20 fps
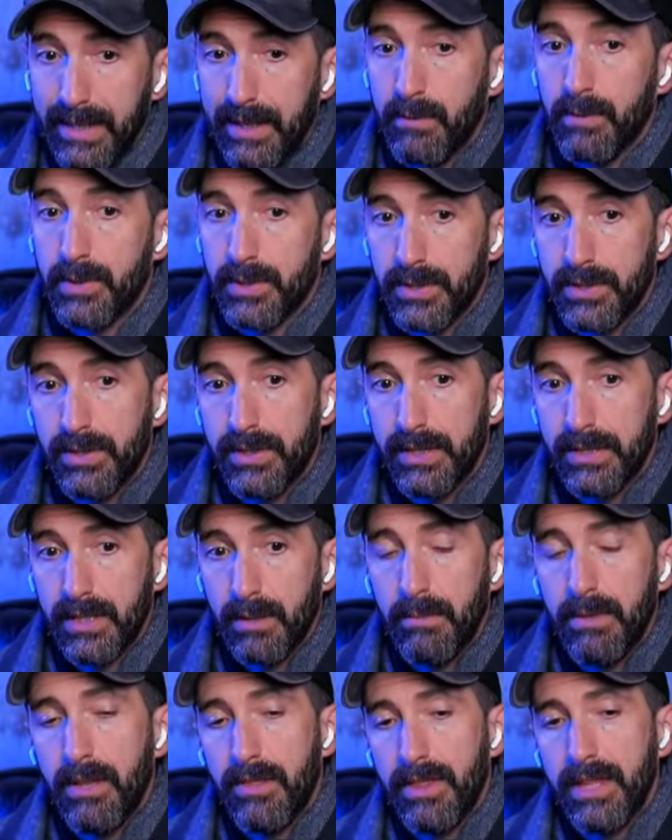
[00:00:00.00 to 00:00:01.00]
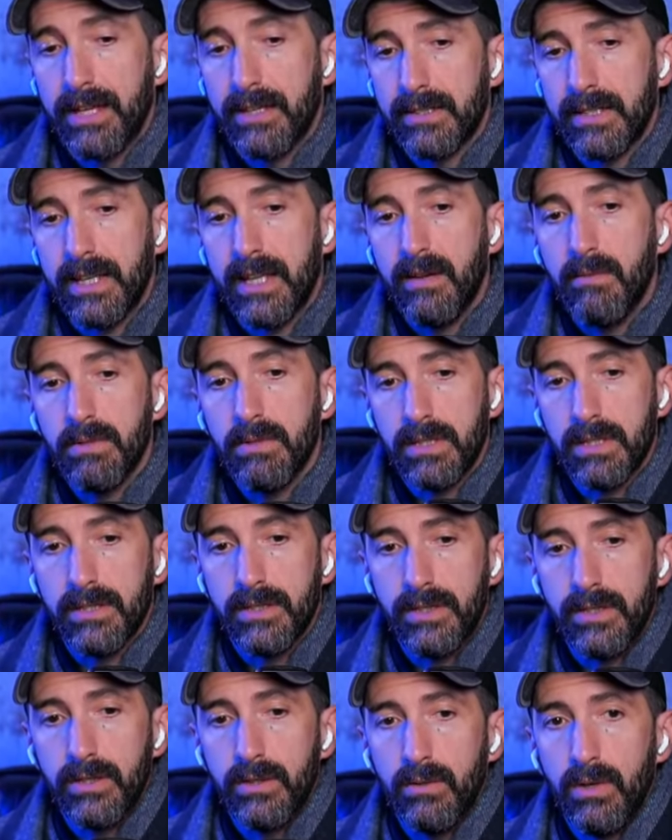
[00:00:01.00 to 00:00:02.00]
They were, some of the things that he was
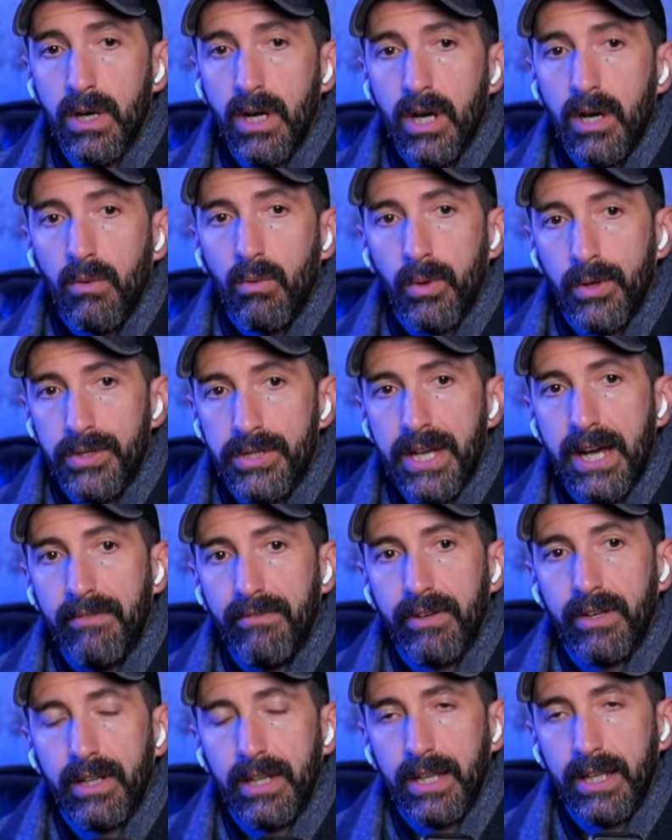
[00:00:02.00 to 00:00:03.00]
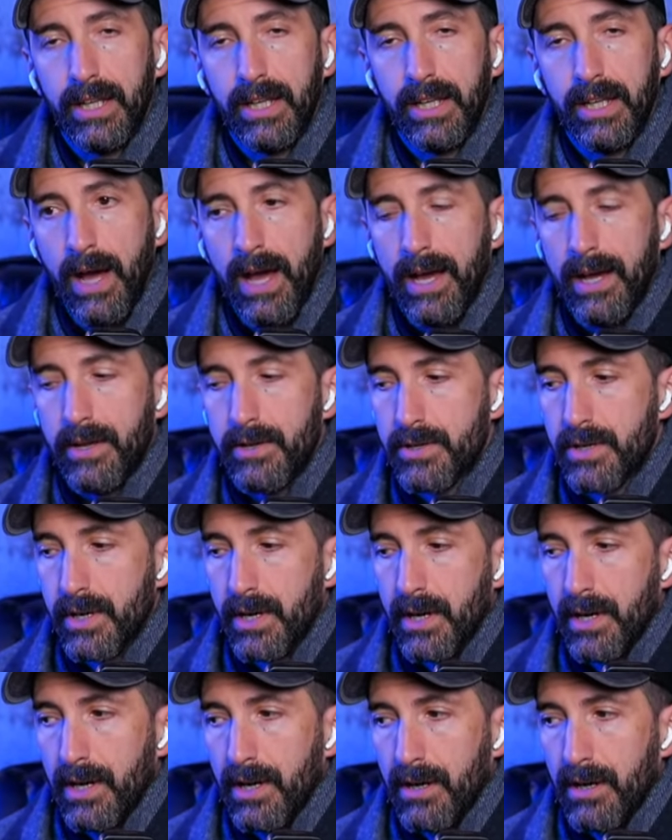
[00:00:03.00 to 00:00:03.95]
into were definitely new age.